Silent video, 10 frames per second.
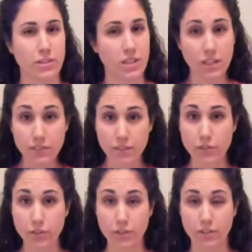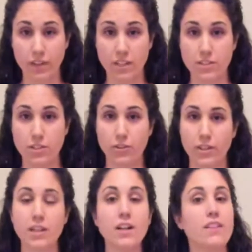Even if you're an advanced
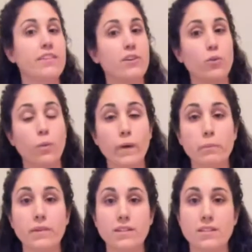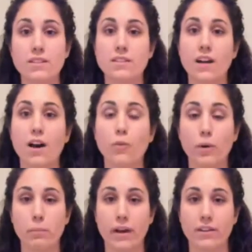yogi, the equipment is not
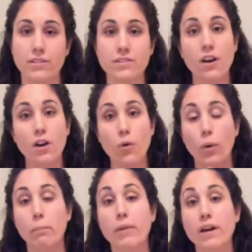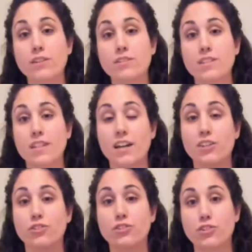what matters. What matters is that
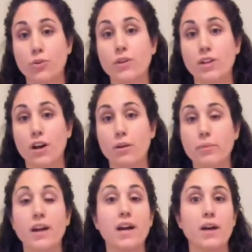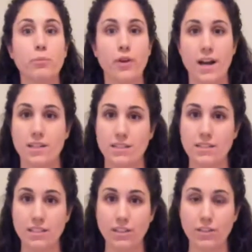you're showing up and
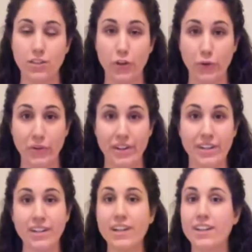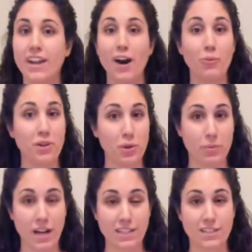practicing yoga, not what you're
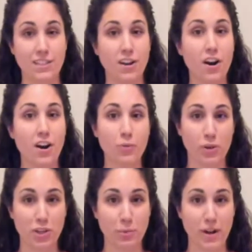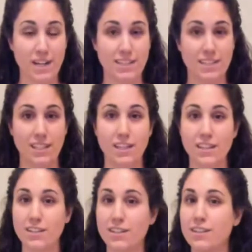practicing on, what you're practicing
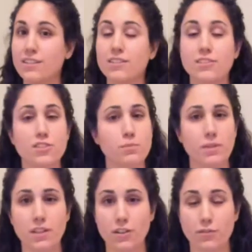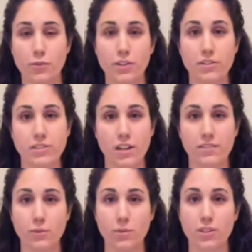in. Just be there for yourself
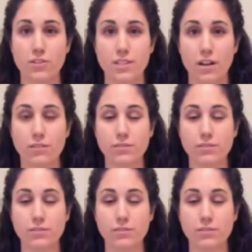and with yourself.